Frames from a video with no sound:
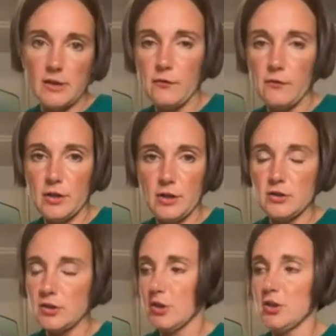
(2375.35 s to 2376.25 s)
for you,
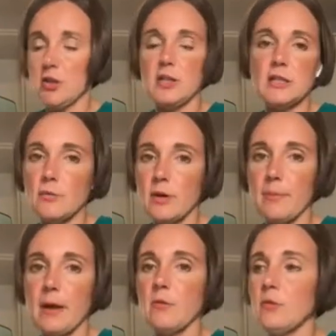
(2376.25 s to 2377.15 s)
so you don't need to worry
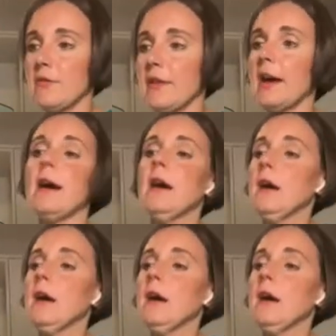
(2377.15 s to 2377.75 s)
about all of that.